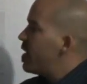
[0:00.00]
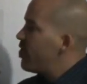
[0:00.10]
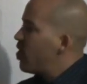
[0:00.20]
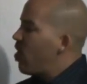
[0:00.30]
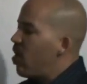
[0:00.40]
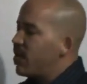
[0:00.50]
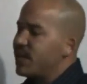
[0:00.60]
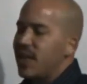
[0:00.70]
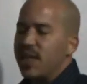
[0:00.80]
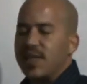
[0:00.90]
for our
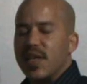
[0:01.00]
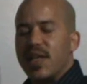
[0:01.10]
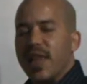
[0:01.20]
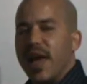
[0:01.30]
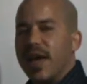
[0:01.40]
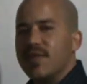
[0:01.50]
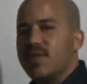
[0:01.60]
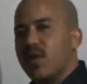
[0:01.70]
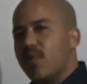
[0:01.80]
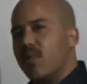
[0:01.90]
day-to-day lives
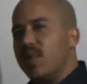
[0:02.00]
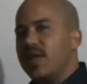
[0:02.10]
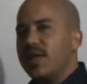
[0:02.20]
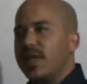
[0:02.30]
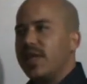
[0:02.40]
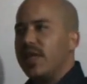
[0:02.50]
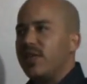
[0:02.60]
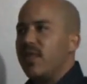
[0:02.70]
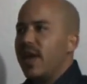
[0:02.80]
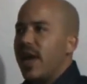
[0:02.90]
that when we
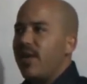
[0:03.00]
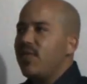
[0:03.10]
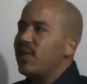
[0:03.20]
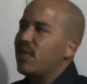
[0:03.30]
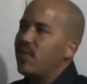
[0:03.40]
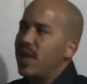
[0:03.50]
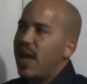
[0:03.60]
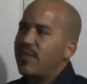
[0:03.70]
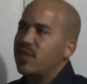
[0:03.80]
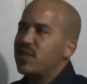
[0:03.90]
leave, everything we
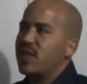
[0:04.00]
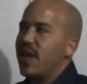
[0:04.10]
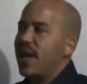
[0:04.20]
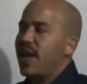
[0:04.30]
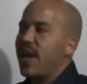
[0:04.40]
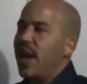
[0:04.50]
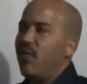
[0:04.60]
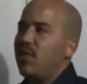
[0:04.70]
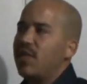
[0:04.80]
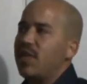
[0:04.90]
have to say,
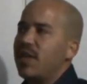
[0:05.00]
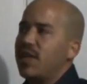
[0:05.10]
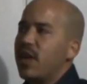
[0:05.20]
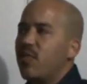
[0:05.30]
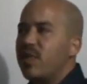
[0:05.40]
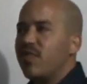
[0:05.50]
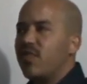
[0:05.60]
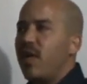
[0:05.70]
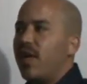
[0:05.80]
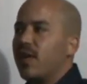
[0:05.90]
everything that we've
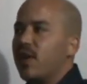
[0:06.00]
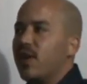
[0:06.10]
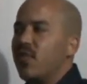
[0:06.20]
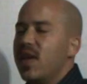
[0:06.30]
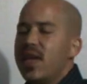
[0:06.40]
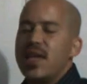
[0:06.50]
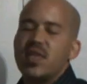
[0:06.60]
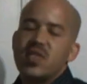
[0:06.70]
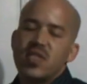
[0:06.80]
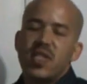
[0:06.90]
thought of
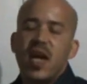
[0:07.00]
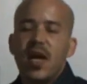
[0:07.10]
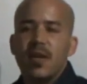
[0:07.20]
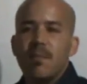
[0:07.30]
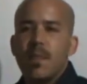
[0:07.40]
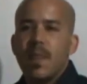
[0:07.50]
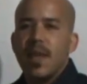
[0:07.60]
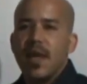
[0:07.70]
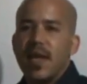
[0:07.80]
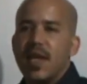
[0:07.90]
is done
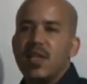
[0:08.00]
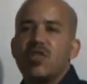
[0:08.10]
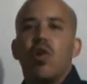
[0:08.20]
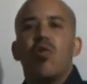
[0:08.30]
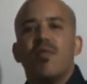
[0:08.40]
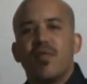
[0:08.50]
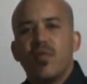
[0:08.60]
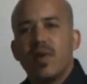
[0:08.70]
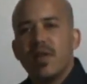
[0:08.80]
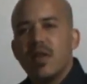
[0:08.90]
and it's over
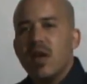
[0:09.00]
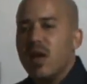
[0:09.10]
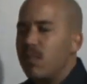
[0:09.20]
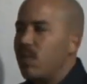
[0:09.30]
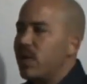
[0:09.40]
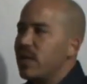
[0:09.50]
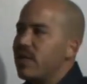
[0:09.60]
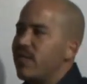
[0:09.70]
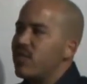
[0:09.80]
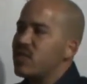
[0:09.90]
with.
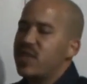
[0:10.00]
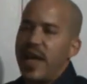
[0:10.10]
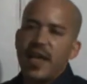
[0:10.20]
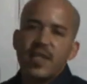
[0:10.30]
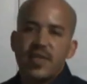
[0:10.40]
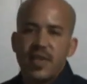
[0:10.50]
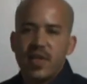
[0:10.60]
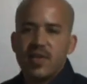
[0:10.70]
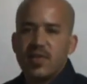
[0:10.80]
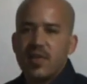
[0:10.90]
But for
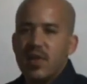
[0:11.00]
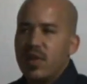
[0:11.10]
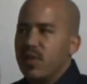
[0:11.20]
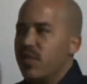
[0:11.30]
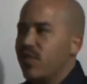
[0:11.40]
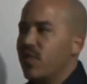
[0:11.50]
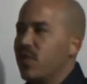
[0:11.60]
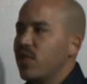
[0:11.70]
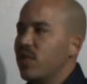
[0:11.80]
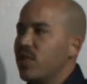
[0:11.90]
scientists,
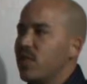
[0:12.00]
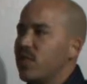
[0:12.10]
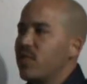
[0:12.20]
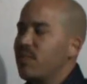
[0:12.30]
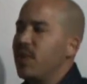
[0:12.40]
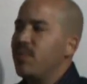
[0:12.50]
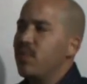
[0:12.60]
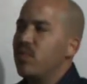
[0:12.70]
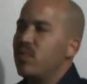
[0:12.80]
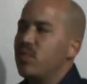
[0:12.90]
for
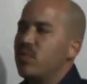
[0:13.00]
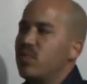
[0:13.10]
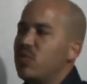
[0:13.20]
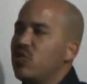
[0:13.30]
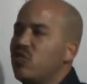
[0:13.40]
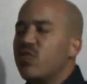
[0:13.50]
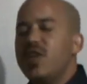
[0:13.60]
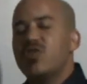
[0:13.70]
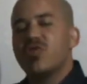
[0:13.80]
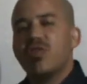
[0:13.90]
people who do
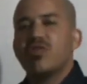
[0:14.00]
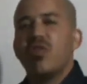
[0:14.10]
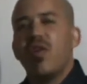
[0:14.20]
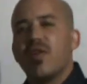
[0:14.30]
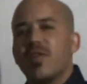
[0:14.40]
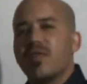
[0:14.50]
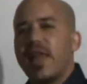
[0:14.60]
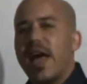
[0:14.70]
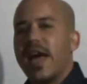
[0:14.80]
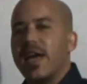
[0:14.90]
research all their
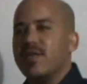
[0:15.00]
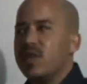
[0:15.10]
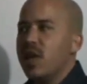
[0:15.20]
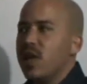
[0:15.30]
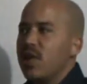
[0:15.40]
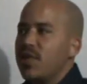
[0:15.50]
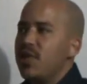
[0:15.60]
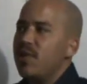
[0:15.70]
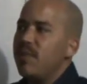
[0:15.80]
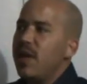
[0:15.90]
lives,
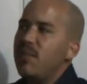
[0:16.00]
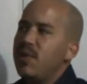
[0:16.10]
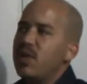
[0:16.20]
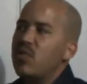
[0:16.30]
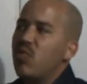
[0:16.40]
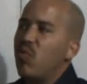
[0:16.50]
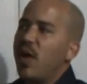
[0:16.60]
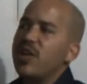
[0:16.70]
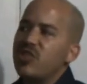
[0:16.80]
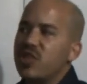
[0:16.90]
there may be
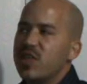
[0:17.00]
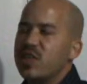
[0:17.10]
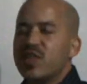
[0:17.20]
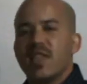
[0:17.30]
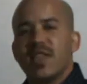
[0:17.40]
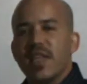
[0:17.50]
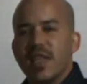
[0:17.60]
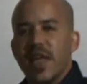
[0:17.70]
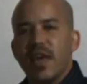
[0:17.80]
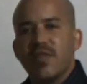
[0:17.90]
questions that they
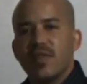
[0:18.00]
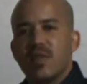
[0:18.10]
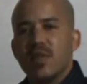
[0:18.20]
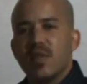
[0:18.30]
left.